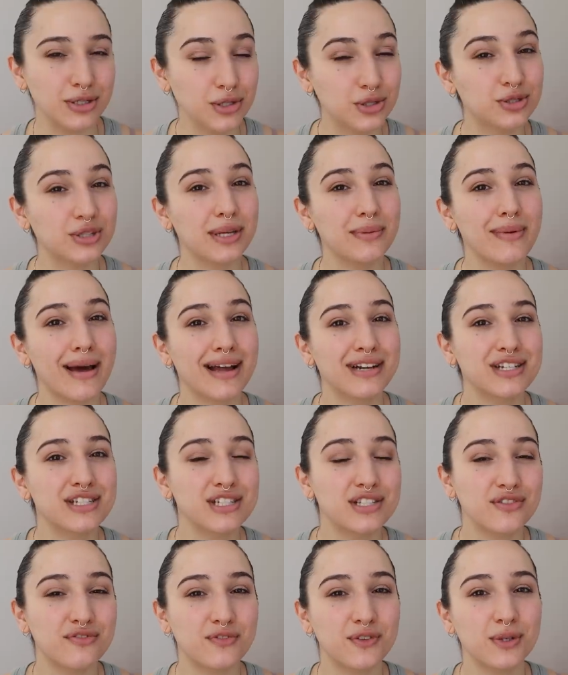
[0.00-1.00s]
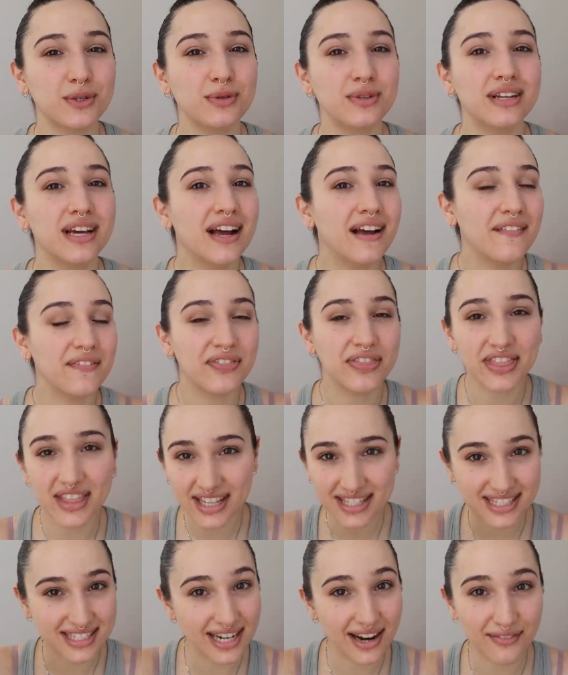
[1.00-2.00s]
usually matches the food.
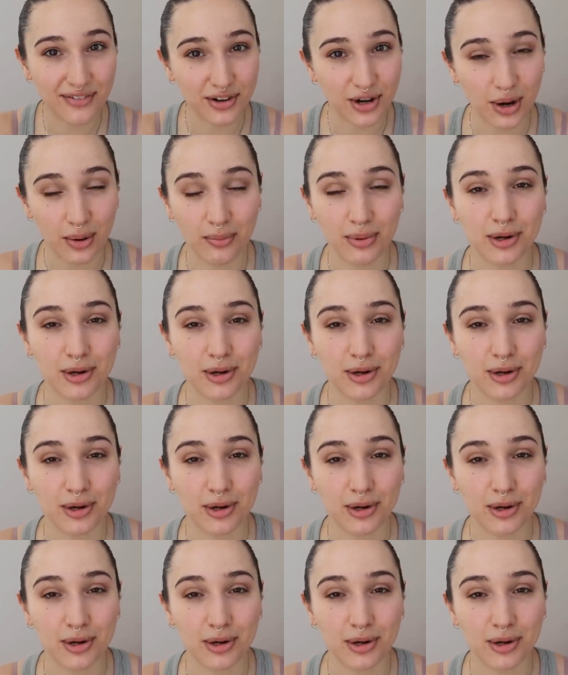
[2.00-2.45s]
That's never on